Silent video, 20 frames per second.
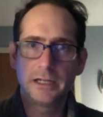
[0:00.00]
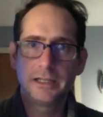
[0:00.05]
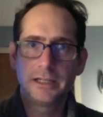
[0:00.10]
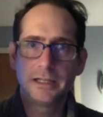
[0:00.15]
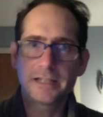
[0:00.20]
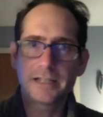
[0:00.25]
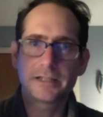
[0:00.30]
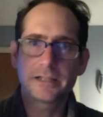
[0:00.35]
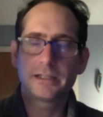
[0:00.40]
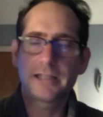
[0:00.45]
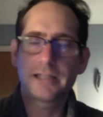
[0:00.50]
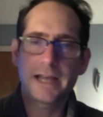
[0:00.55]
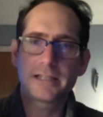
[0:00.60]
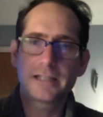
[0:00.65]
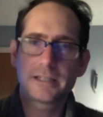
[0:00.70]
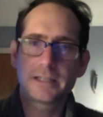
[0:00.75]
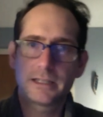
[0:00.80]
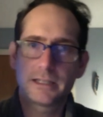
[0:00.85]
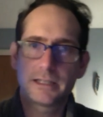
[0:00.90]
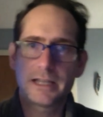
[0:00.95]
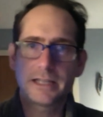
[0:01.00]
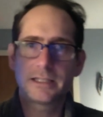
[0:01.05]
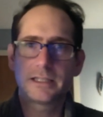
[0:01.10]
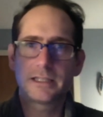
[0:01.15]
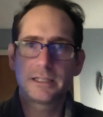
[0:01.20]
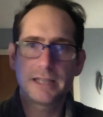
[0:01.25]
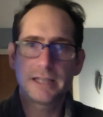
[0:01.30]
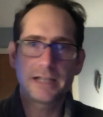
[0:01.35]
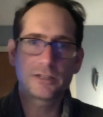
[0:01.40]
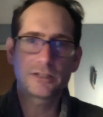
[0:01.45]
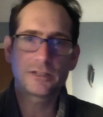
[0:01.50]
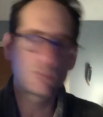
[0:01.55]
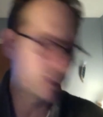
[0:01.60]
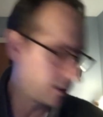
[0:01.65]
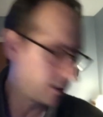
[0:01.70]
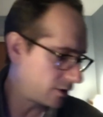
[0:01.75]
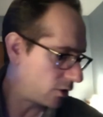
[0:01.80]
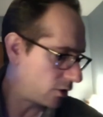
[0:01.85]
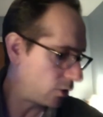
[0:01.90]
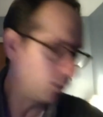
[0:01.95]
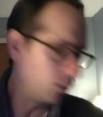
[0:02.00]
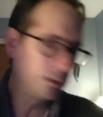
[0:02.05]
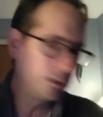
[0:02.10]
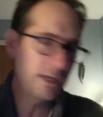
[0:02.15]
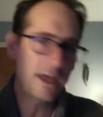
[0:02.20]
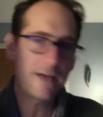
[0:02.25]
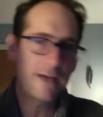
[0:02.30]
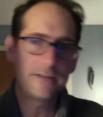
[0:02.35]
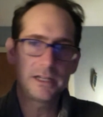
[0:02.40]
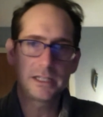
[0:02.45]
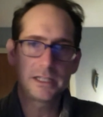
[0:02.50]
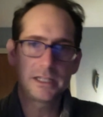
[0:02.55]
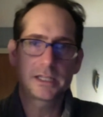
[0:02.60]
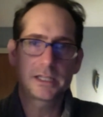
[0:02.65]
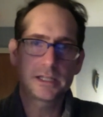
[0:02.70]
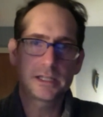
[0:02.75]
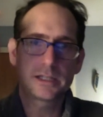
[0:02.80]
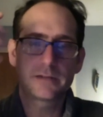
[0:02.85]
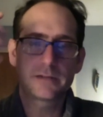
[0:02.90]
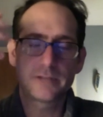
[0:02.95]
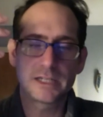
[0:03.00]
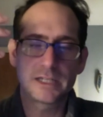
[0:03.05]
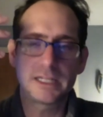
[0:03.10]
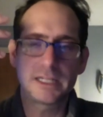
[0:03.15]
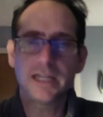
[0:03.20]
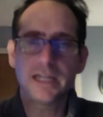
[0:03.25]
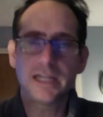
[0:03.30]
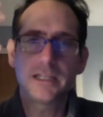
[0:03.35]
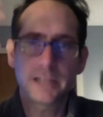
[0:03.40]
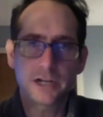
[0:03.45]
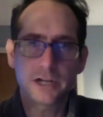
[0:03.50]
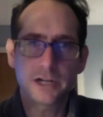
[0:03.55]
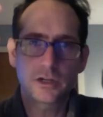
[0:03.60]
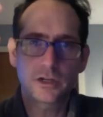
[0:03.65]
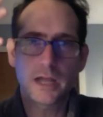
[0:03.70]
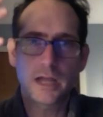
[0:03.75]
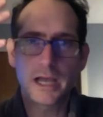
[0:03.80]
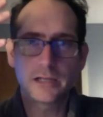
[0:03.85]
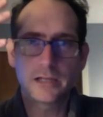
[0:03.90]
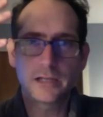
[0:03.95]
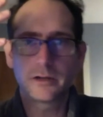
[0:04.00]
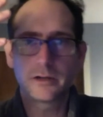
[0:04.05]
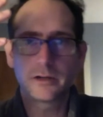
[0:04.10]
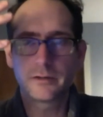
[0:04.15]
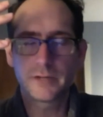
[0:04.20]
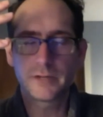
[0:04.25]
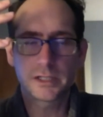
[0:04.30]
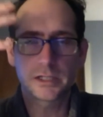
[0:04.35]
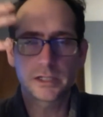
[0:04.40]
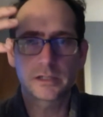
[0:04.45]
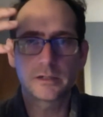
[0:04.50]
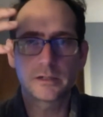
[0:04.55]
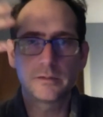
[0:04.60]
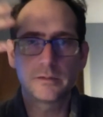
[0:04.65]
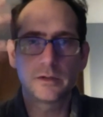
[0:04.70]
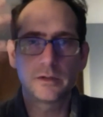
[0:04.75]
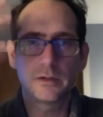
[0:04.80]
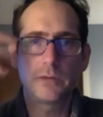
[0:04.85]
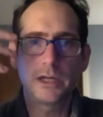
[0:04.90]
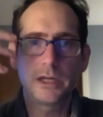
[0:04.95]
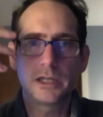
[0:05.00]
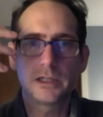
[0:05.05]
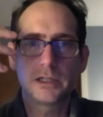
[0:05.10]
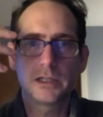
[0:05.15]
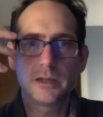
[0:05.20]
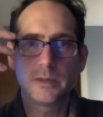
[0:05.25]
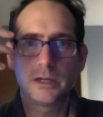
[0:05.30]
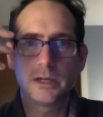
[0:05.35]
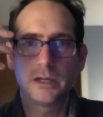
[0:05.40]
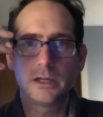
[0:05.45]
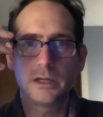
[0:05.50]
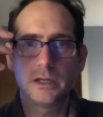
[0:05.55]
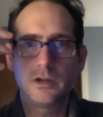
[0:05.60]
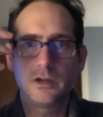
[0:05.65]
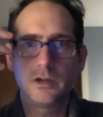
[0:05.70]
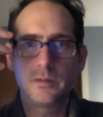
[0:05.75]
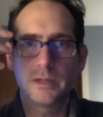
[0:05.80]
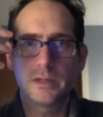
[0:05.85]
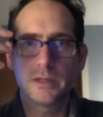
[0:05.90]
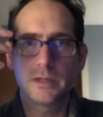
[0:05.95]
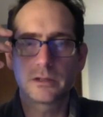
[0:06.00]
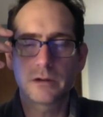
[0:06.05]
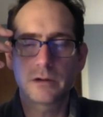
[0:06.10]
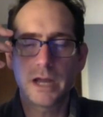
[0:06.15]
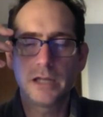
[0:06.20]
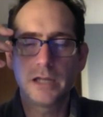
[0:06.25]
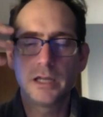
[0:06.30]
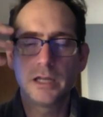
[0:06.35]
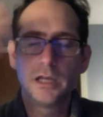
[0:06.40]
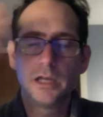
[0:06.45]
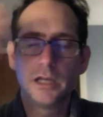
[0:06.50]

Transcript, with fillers: That's a that's that's that's one of the only evidences of a decentralized nervous system that we exhibit in humans, right?